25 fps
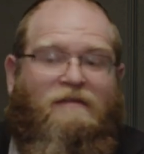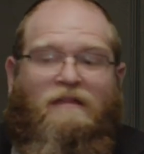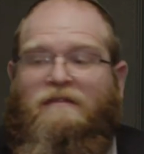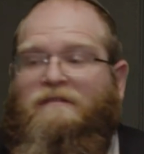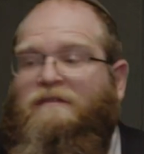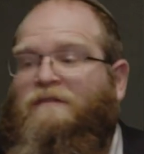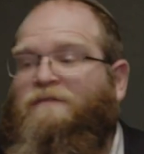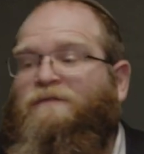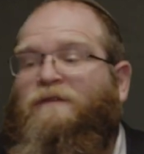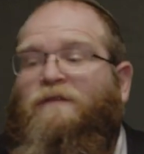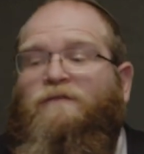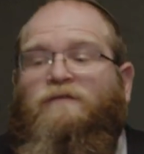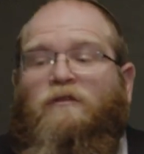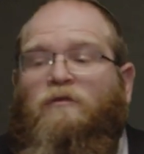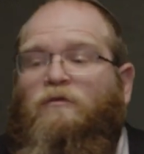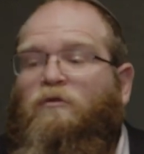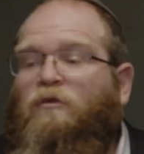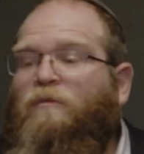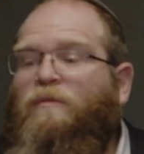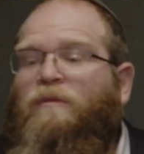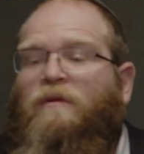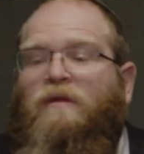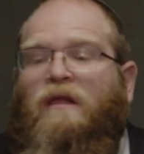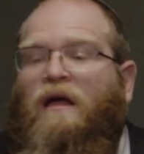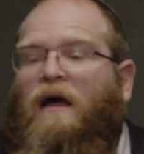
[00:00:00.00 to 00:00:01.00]
listen, 50
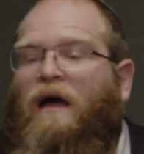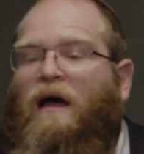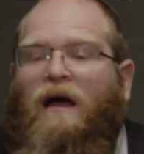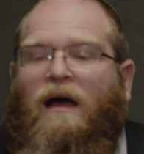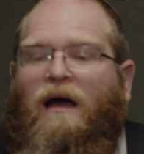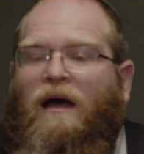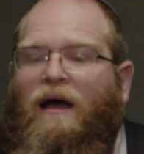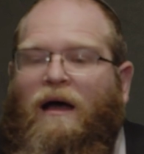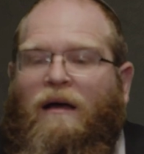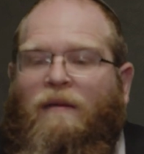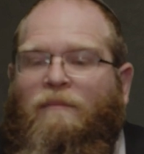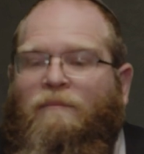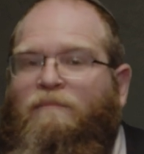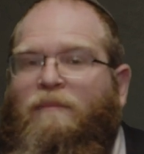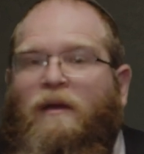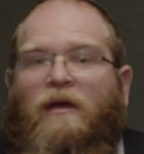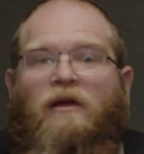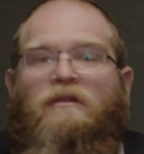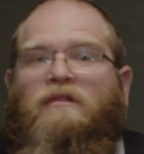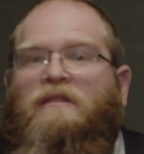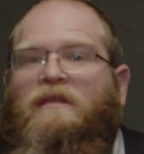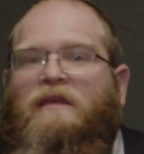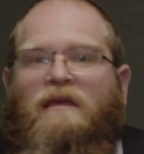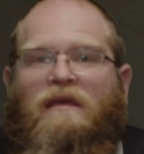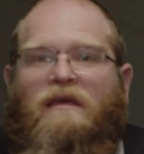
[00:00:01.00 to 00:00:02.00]
ruble, I'm
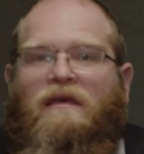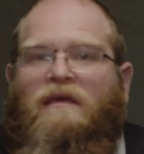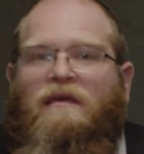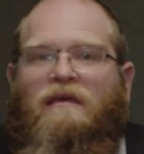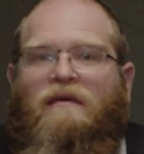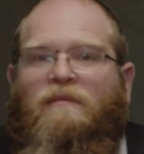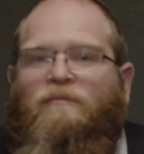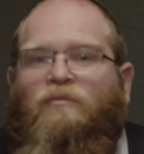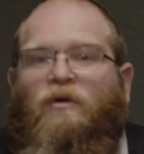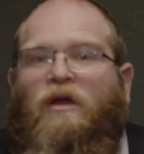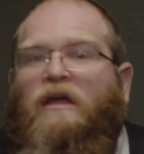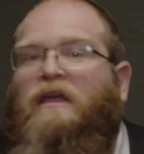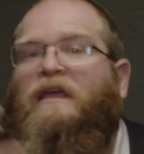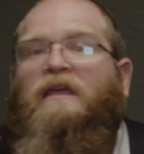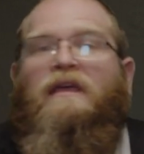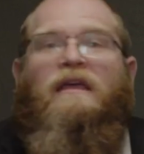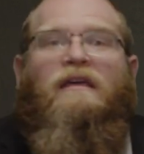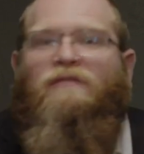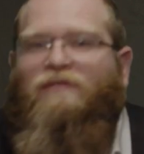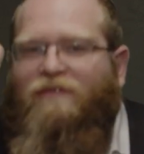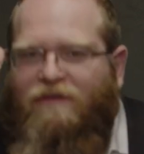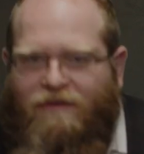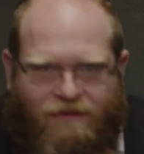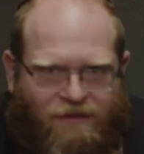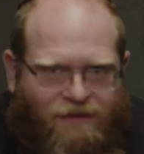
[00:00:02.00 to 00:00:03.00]
barely breaking
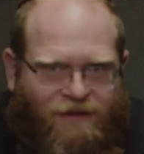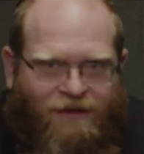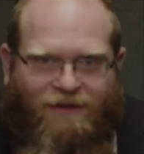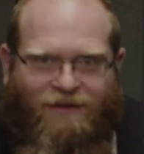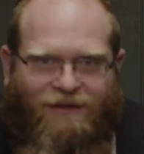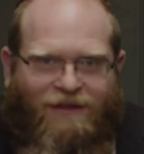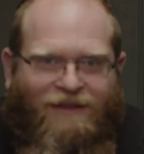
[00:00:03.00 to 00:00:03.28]
even.